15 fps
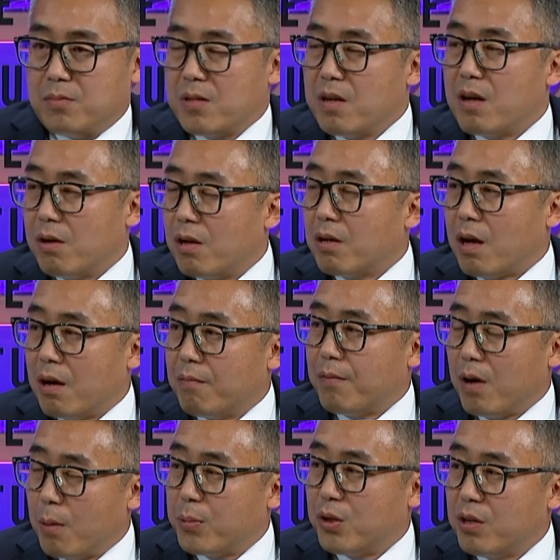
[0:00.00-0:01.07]
there are a lot of
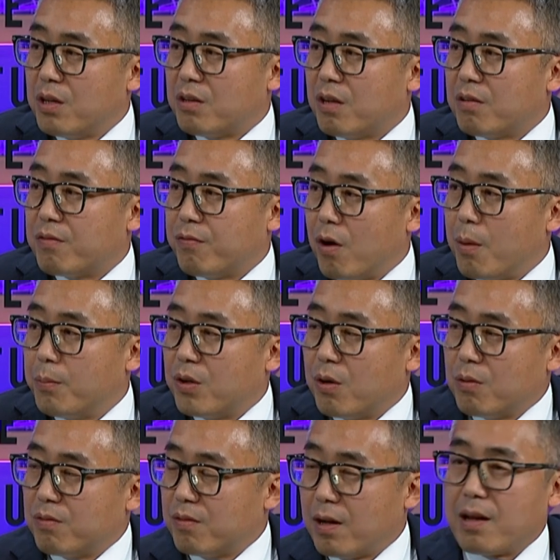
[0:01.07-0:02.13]
opportunities from
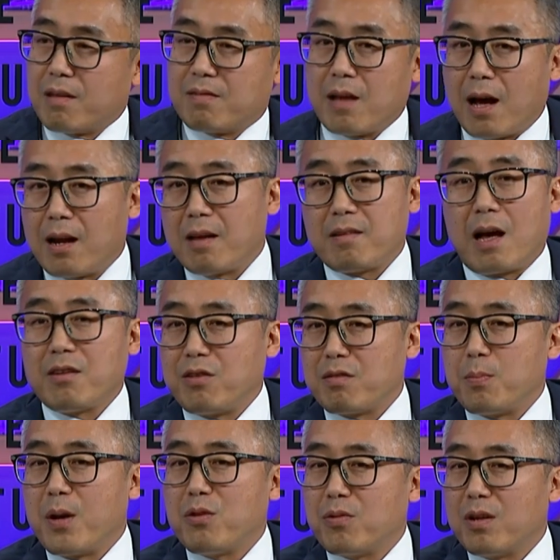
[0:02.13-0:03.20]
those. Let's, let's I
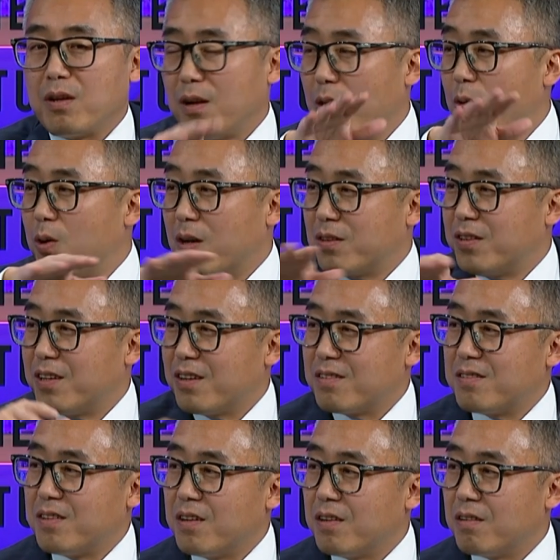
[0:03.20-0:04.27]
just mentioned the lower tier
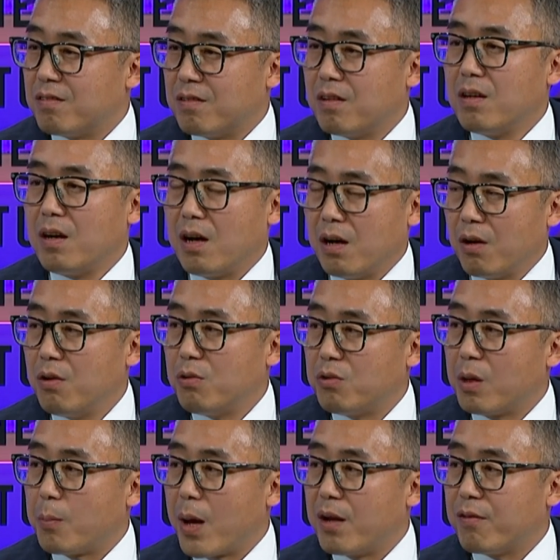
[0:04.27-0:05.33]
cities. Right.
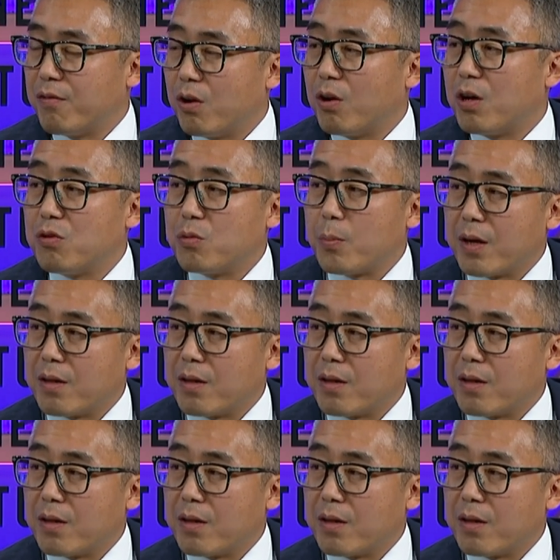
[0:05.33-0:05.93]
Huge demand for location